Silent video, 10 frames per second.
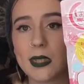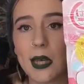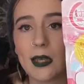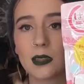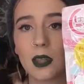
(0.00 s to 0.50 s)

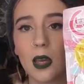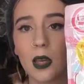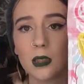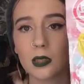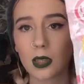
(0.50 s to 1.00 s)
days.
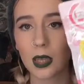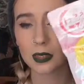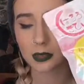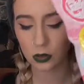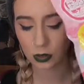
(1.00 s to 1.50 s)
So then
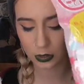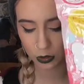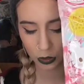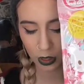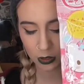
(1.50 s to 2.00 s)
it's got
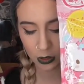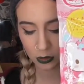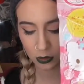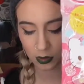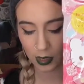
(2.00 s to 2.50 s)

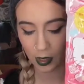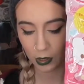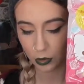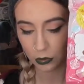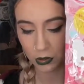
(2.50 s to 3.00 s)
instructions on how
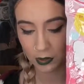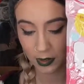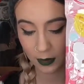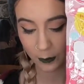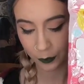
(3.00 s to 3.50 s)
you use
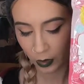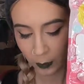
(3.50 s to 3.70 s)
it.